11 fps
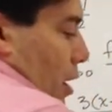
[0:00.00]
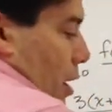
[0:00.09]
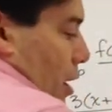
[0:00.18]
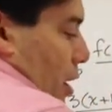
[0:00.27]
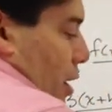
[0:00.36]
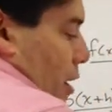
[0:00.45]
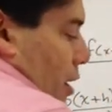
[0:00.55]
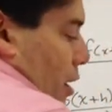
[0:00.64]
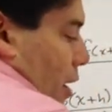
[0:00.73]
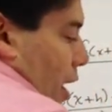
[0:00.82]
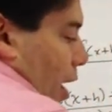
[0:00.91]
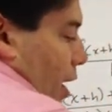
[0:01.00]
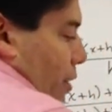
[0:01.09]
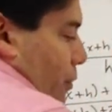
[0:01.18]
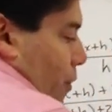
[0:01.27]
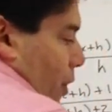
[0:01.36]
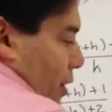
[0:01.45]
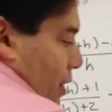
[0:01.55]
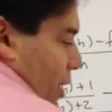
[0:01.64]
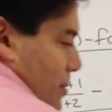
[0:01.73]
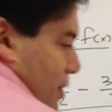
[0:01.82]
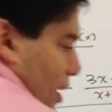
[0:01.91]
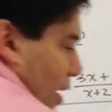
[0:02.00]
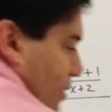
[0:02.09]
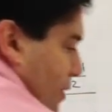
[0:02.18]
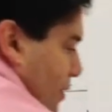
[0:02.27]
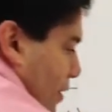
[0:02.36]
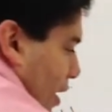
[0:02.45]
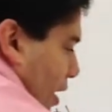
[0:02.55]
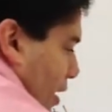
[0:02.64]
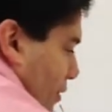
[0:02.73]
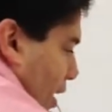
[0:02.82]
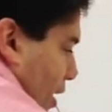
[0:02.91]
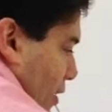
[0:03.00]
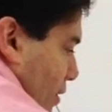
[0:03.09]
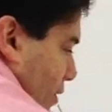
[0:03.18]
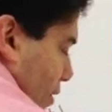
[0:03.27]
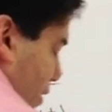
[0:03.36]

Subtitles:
Negative 1 times x is negative x.